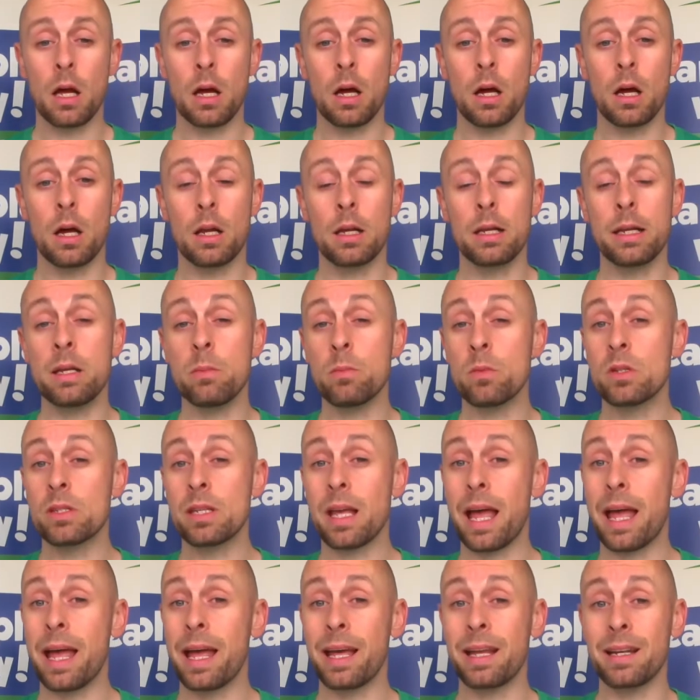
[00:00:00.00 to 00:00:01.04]
lemurs
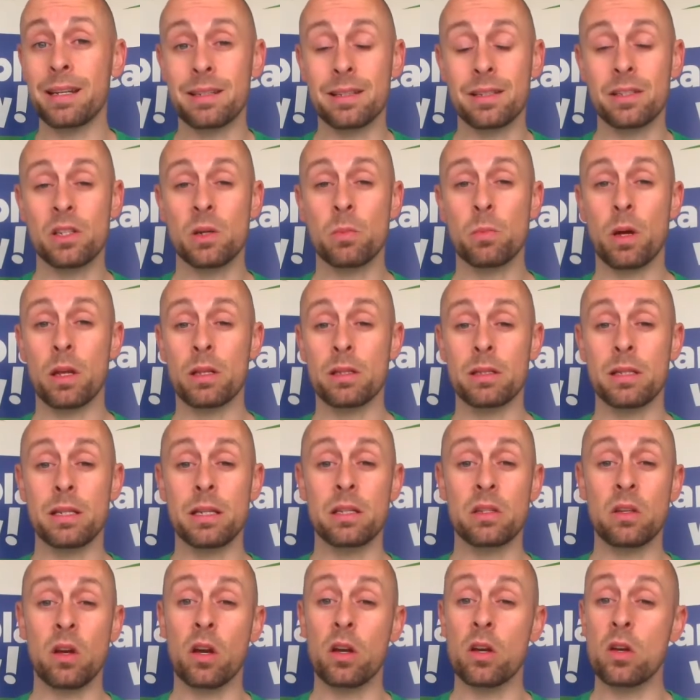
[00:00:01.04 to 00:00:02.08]
and
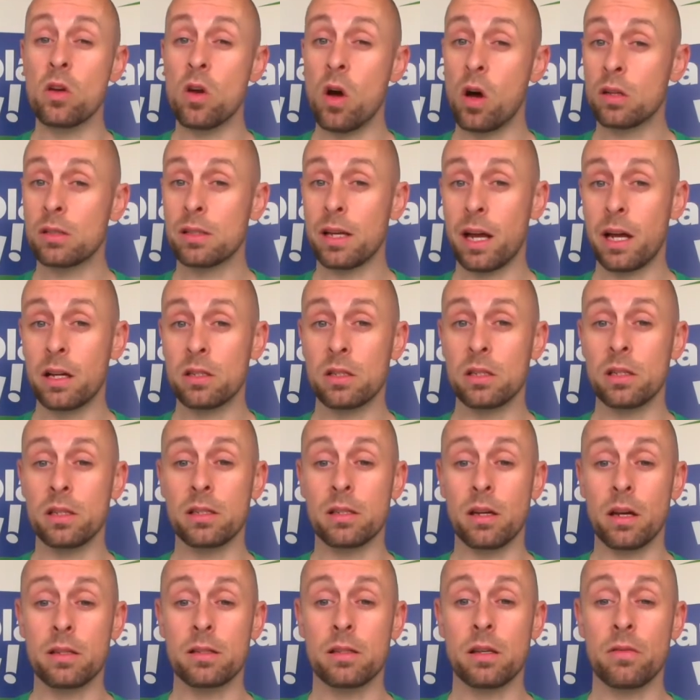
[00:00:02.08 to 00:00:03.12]
chimpanzees are not actually
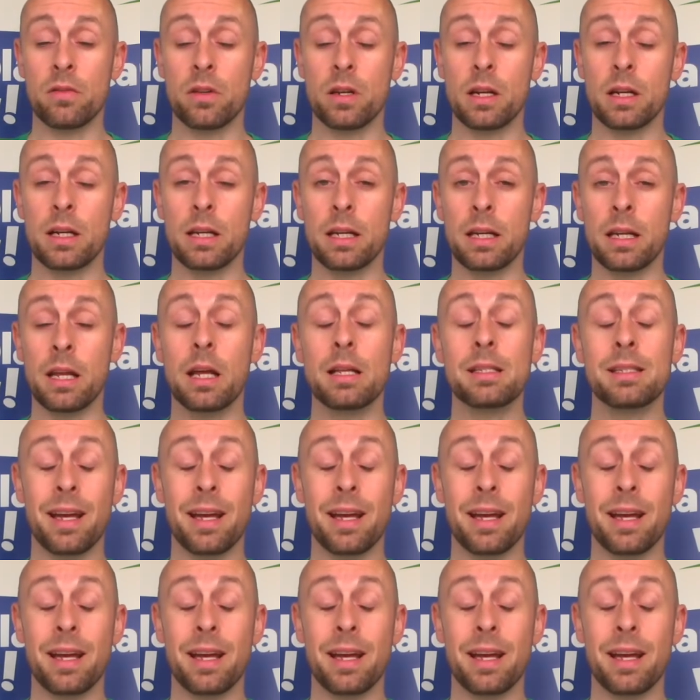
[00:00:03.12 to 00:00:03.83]
scientifically